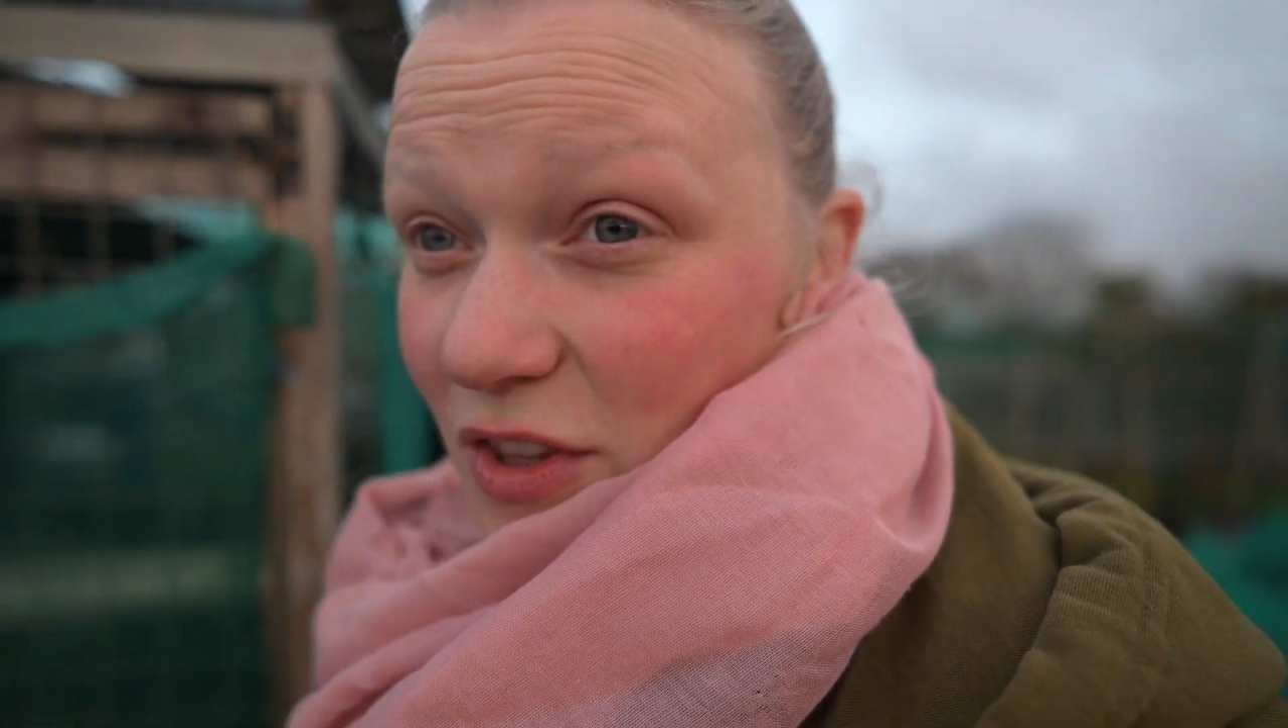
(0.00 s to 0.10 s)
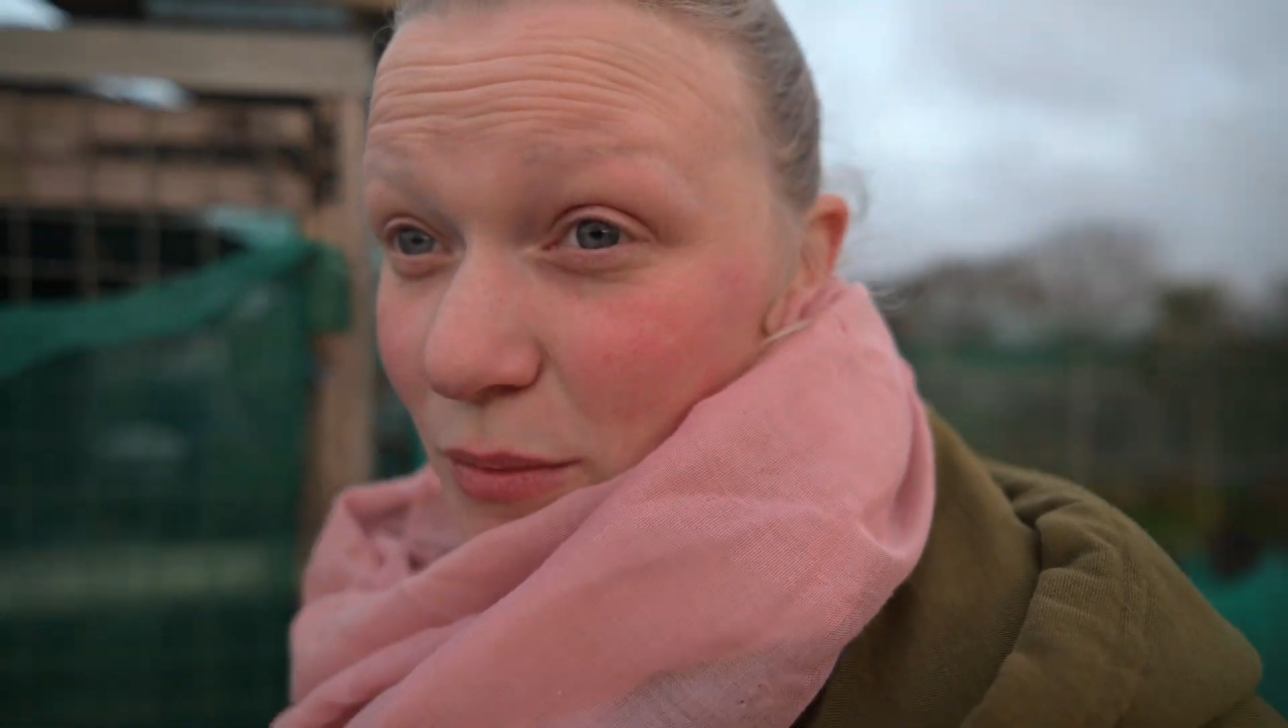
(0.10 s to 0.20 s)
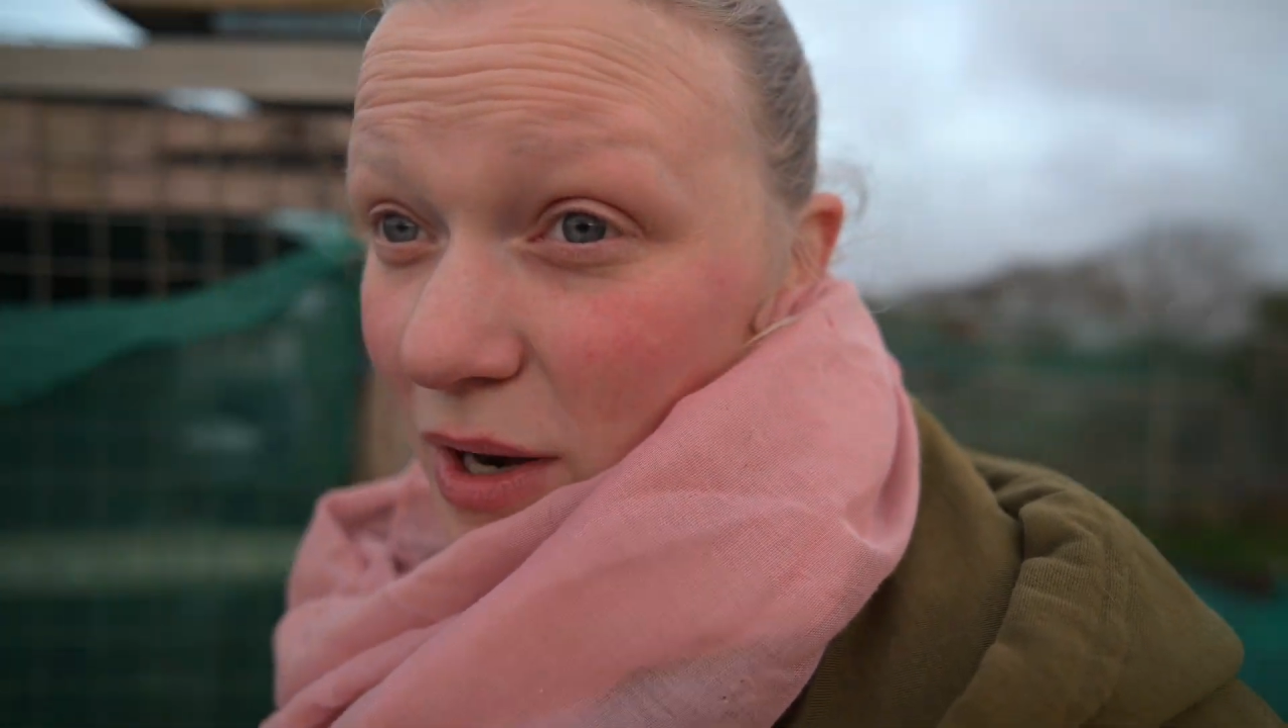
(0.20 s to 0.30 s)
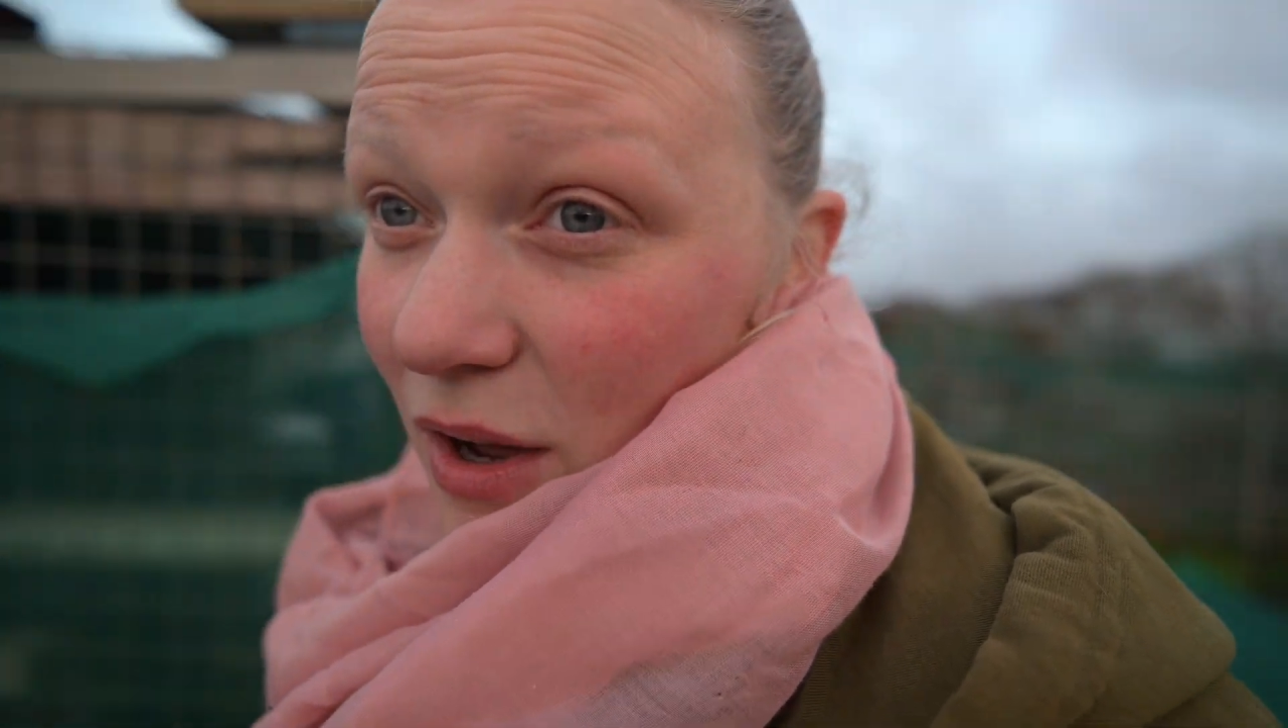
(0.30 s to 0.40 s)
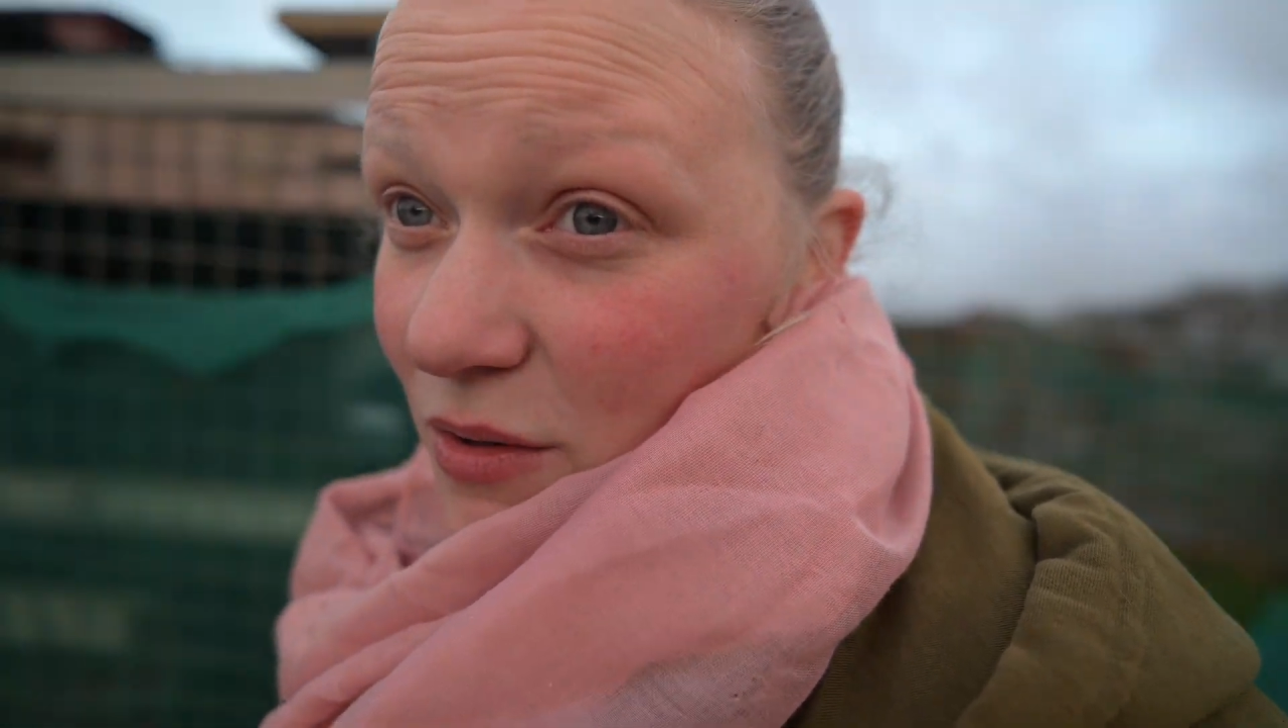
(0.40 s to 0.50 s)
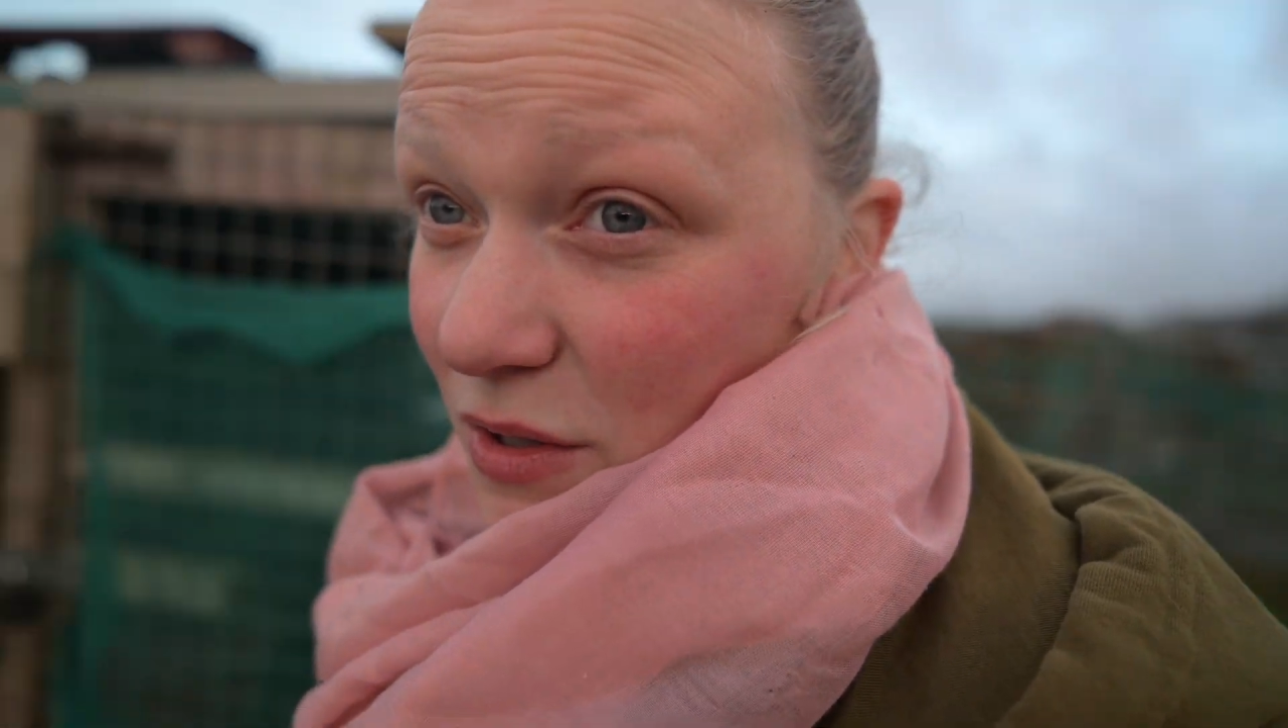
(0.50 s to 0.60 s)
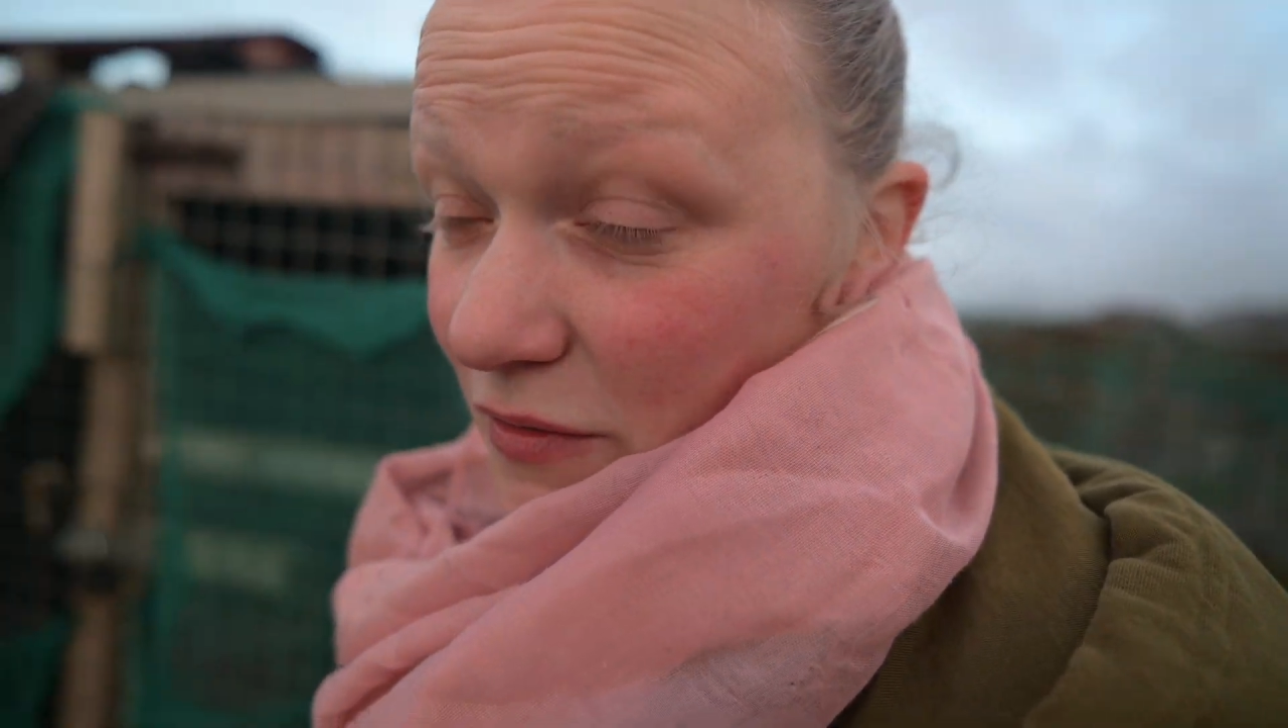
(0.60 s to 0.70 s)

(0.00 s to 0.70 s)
them a load